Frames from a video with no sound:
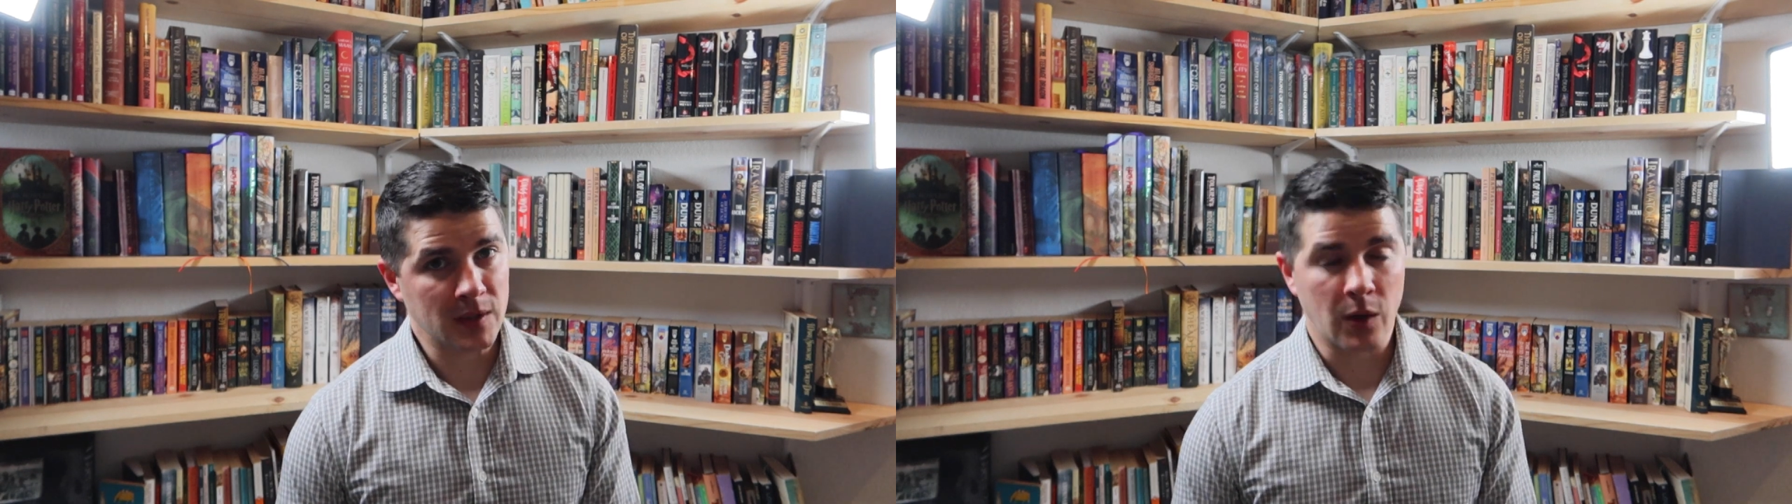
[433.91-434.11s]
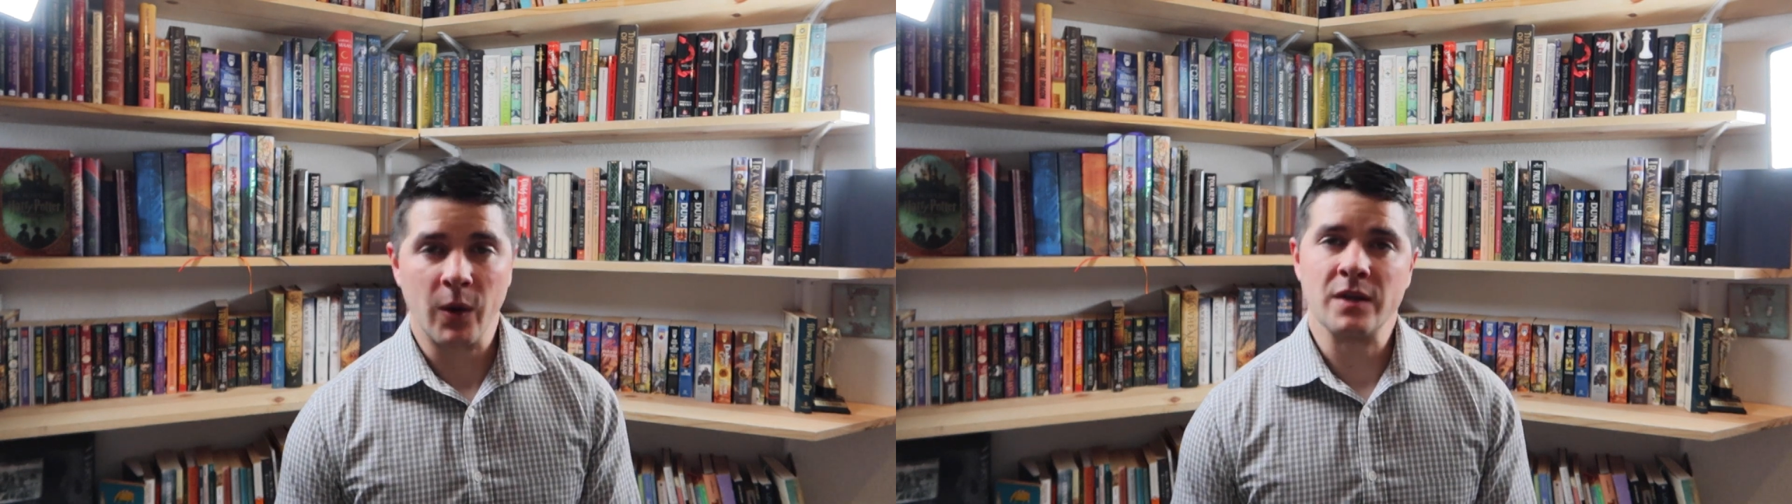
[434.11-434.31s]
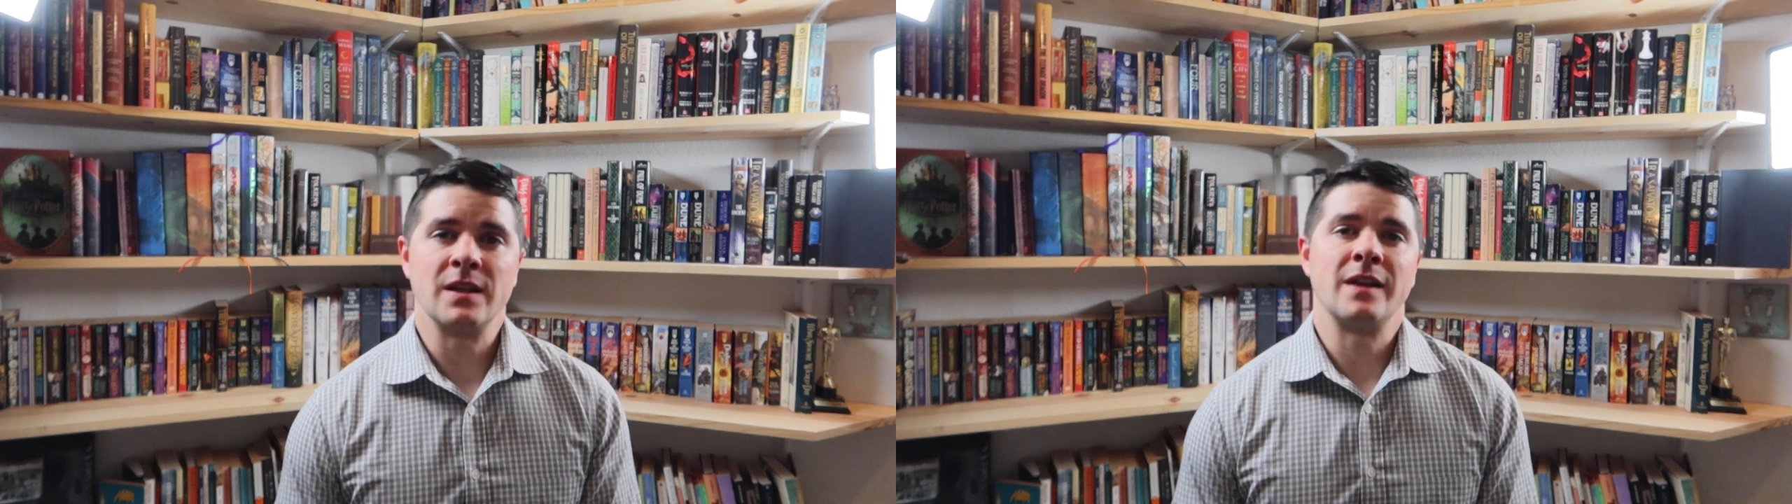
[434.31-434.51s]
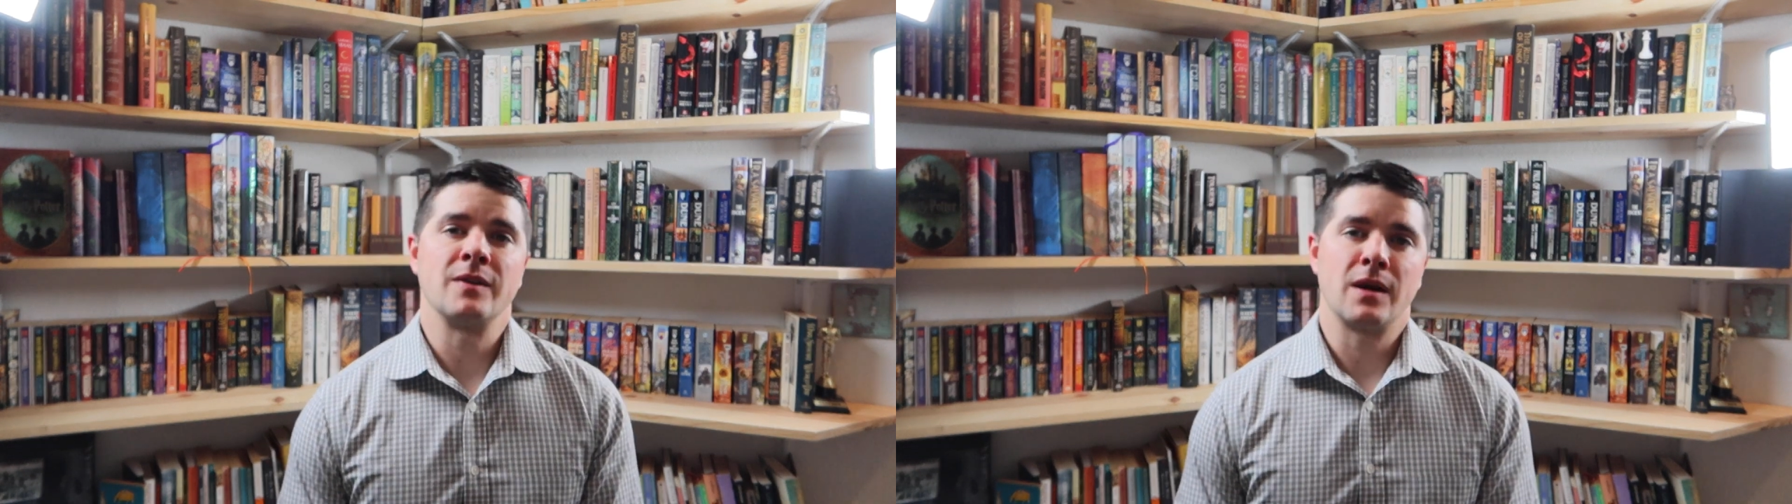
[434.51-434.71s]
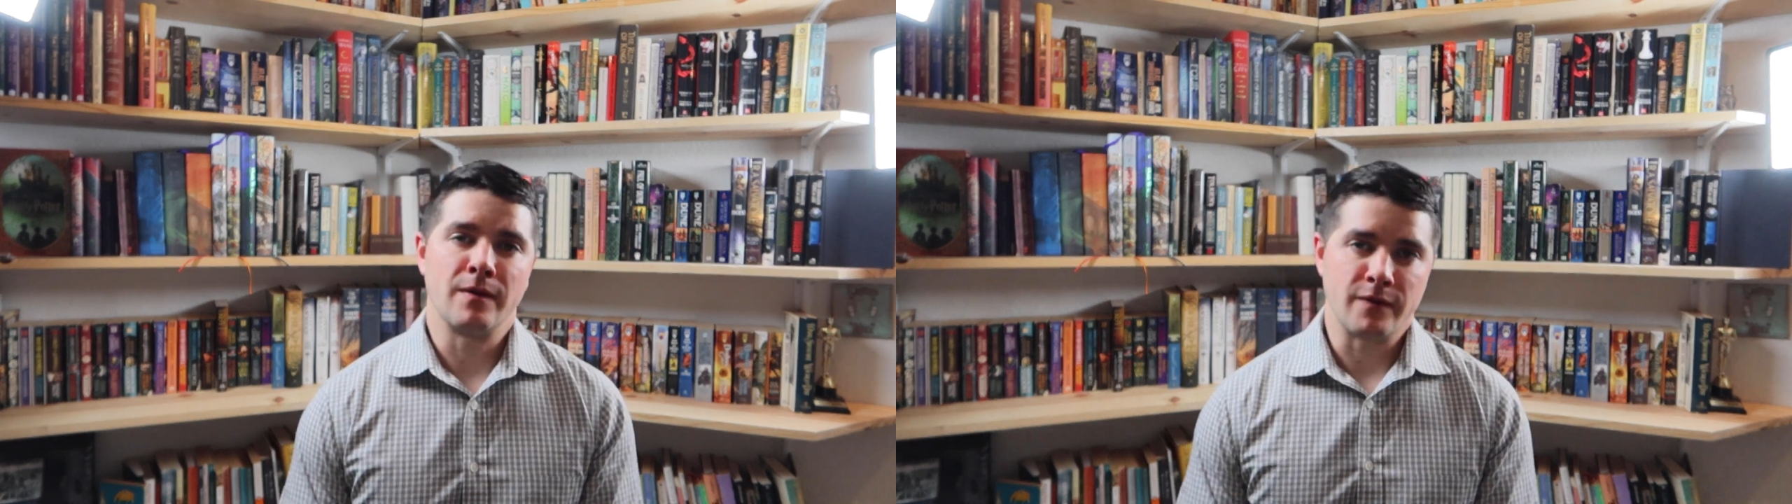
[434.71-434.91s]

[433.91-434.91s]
where does that even come